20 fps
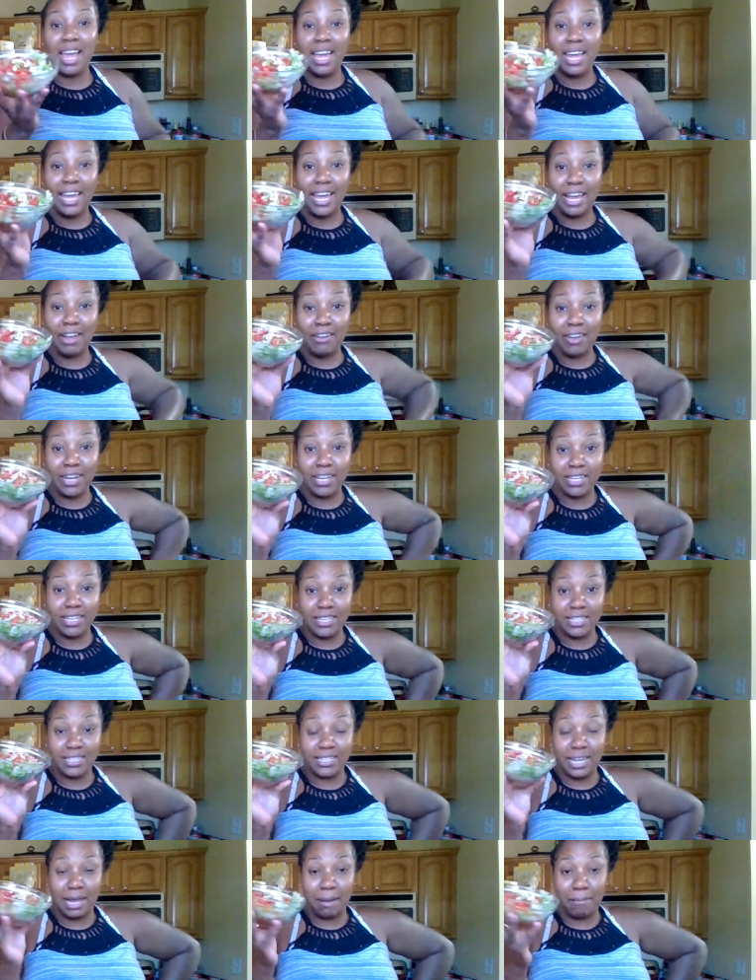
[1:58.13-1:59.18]
Here
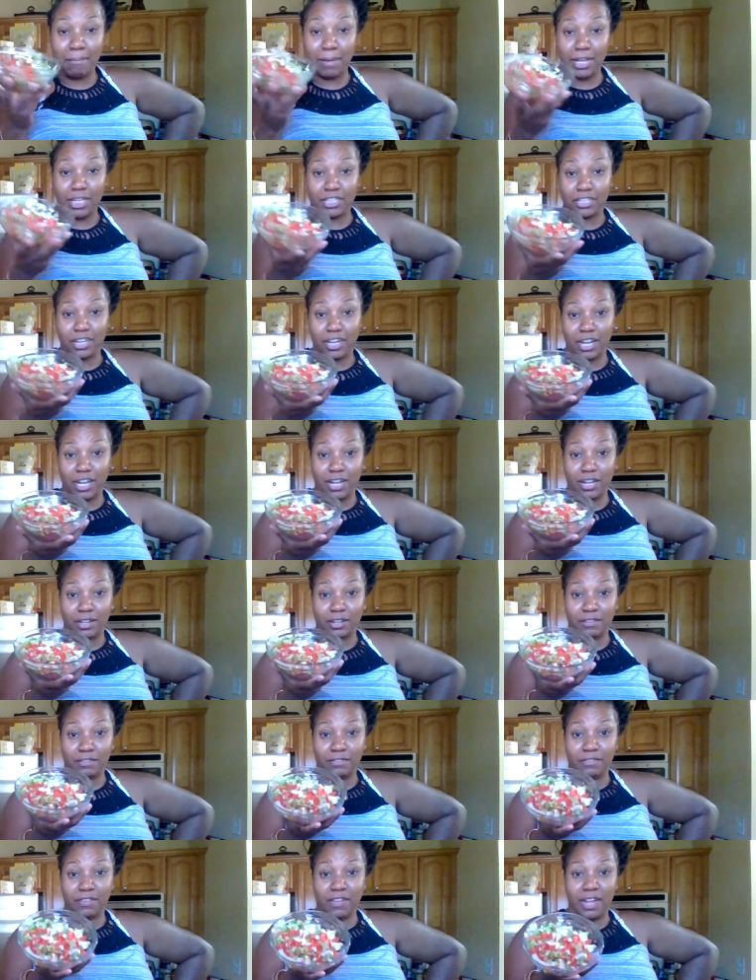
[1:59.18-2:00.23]
is a mixture
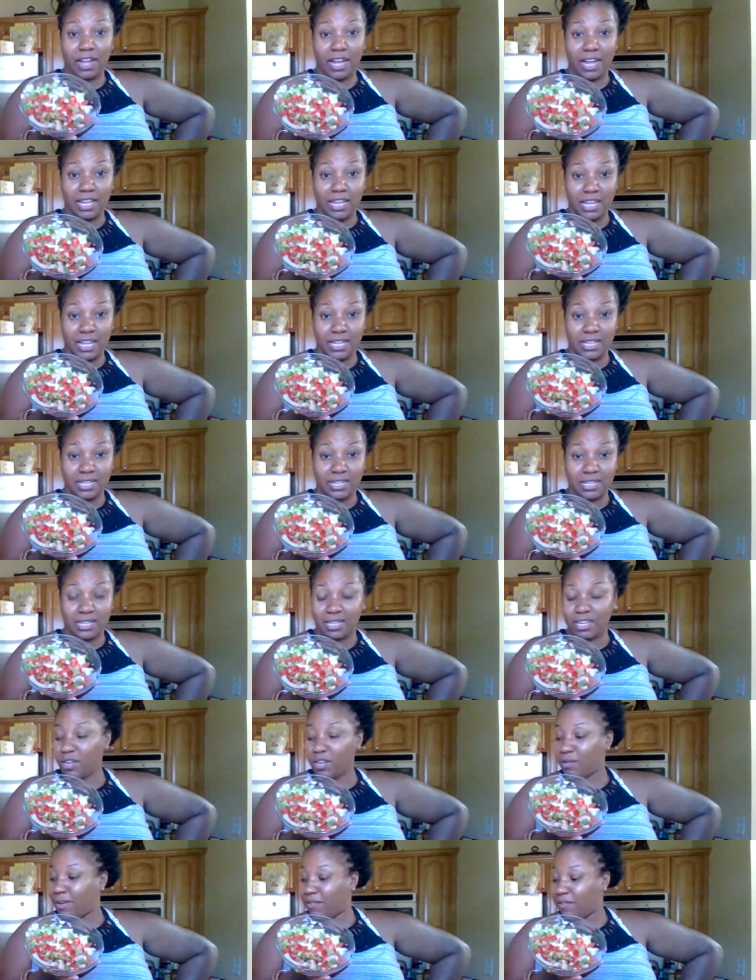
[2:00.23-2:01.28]
of onions.
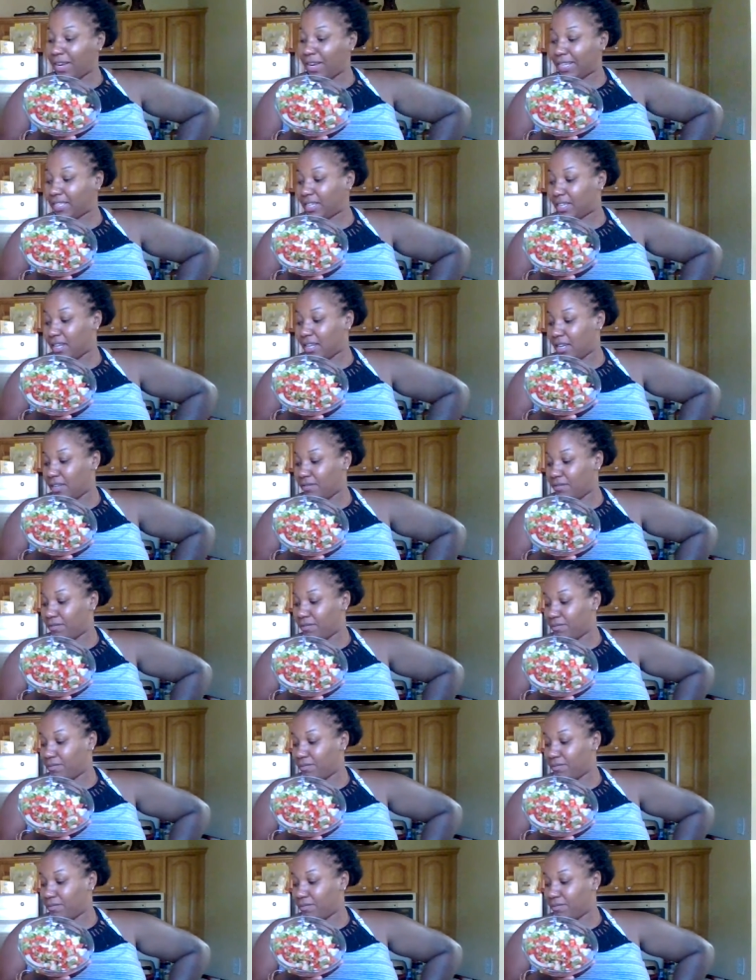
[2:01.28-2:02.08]
You know I forgot to cut?